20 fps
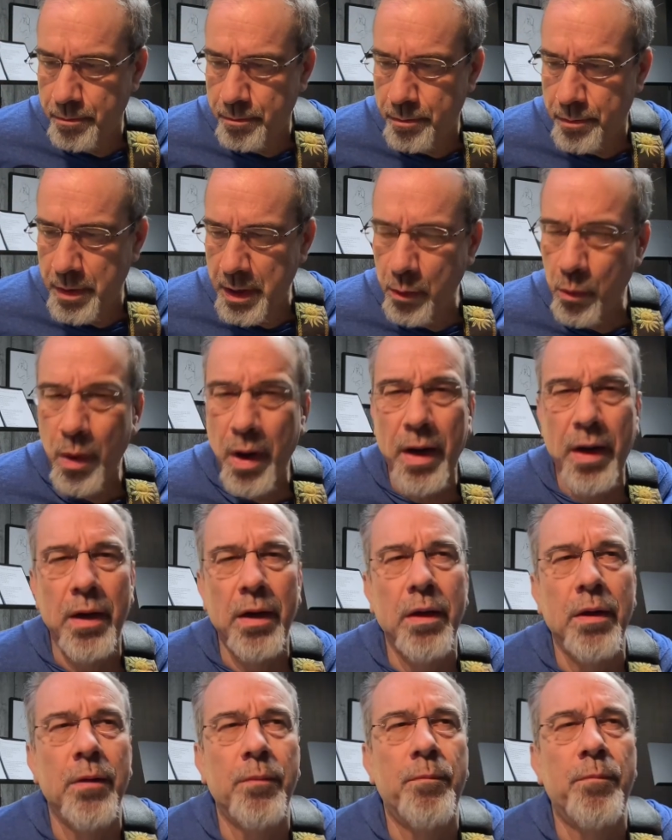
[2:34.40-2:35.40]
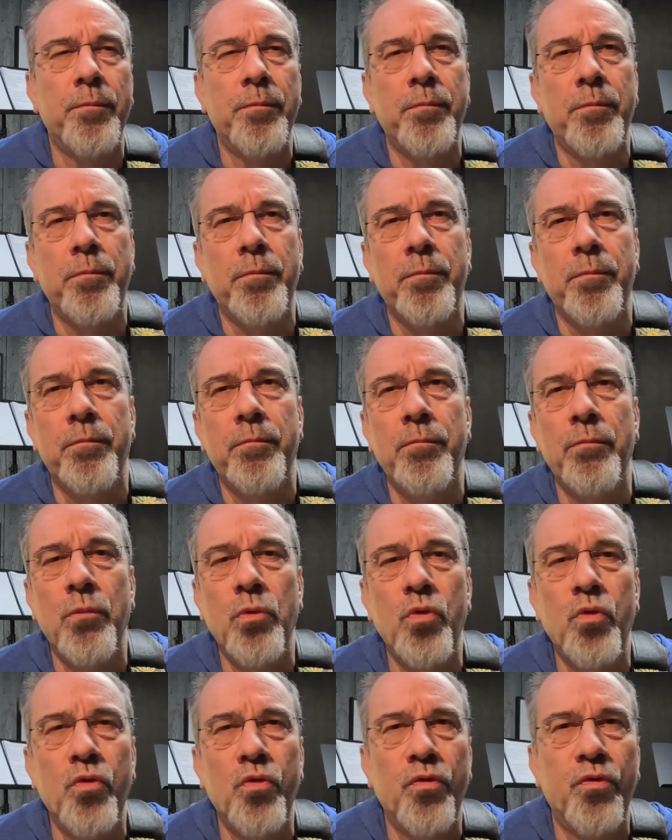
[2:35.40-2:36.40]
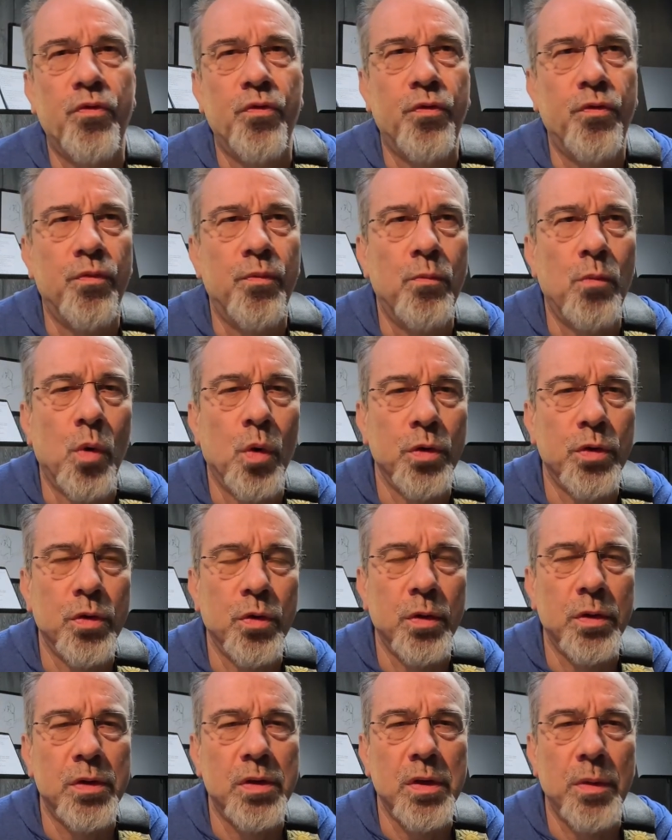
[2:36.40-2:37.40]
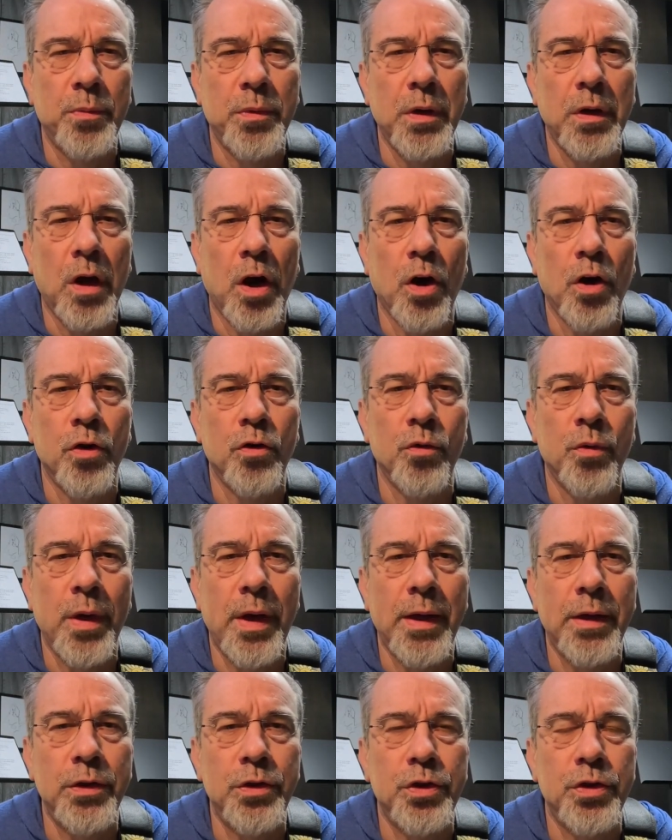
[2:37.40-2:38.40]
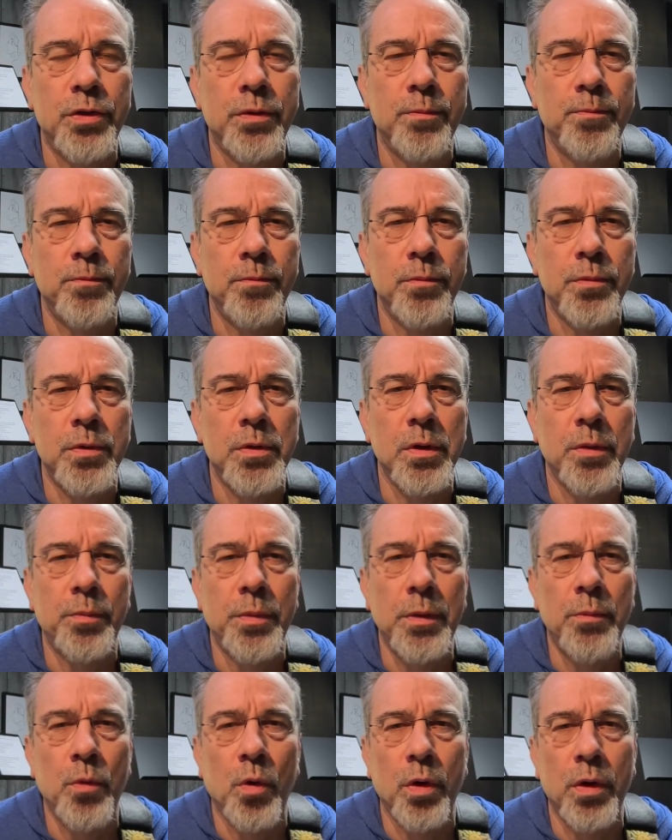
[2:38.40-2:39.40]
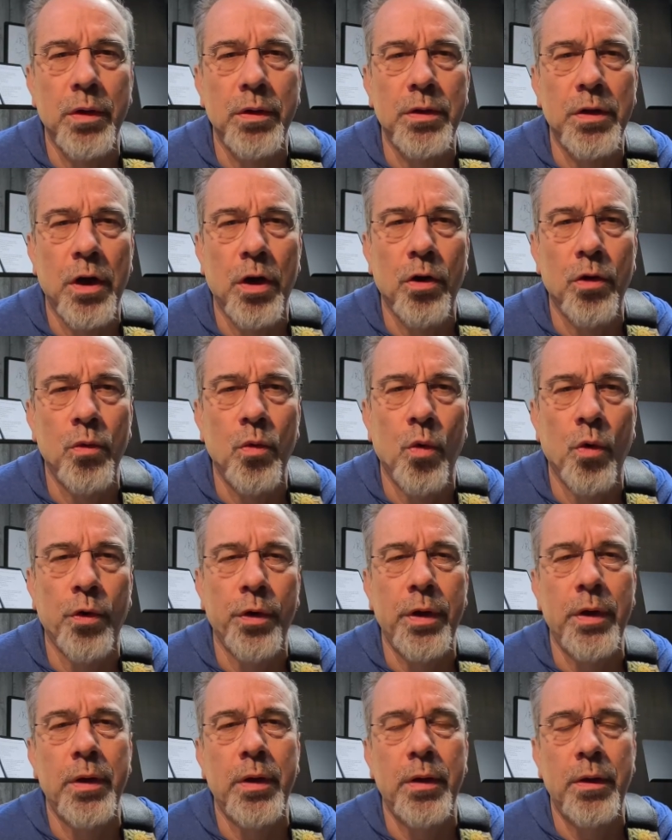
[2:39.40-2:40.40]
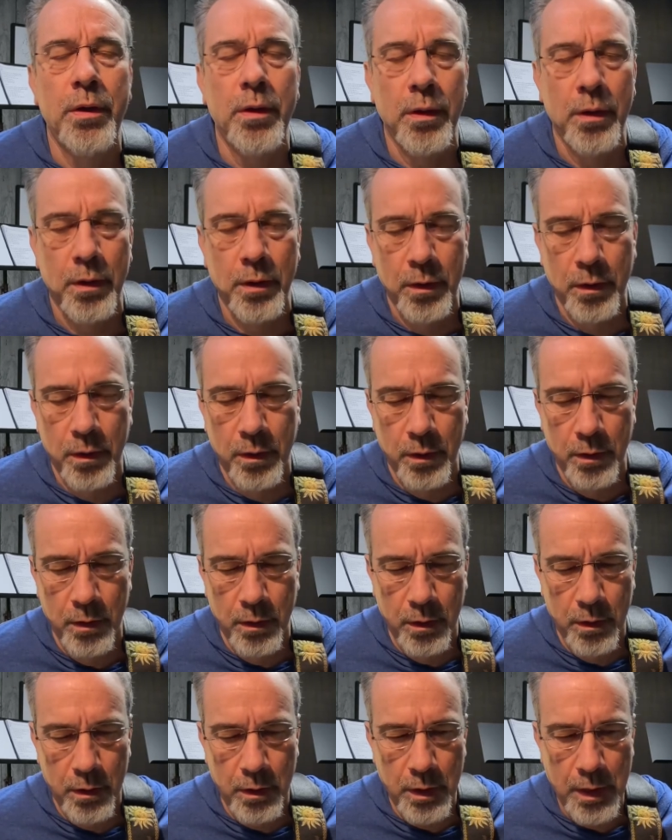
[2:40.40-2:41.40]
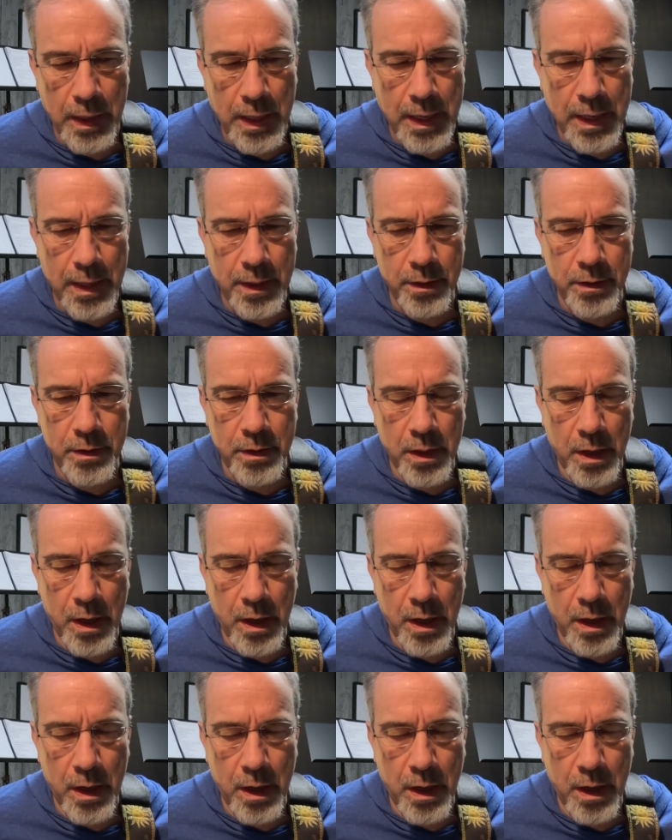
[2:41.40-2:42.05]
They wanted to move more towards something harder edged, something more guitar oriented. And